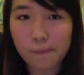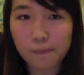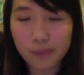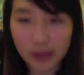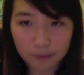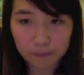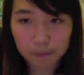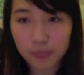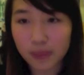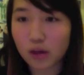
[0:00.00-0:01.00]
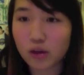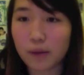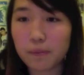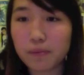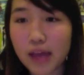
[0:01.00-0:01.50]
yeah.
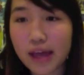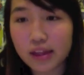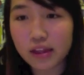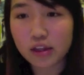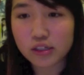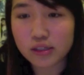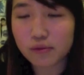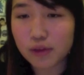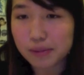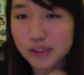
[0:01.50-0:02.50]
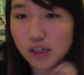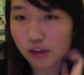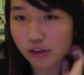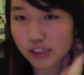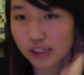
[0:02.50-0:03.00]
Okay. And then there's some famous
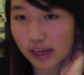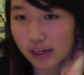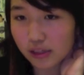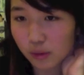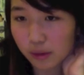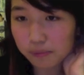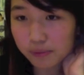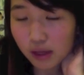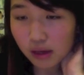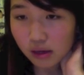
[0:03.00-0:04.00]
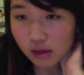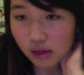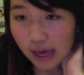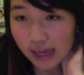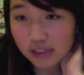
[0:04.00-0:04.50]
authors to that as well.
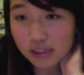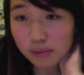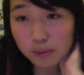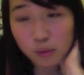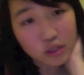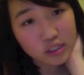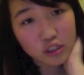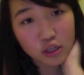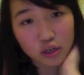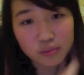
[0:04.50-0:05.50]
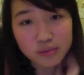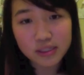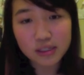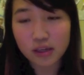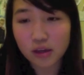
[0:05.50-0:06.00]
And some important
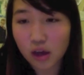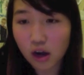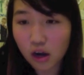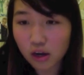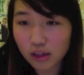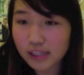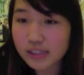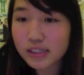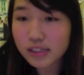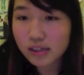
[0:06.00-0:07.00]
terms are listed,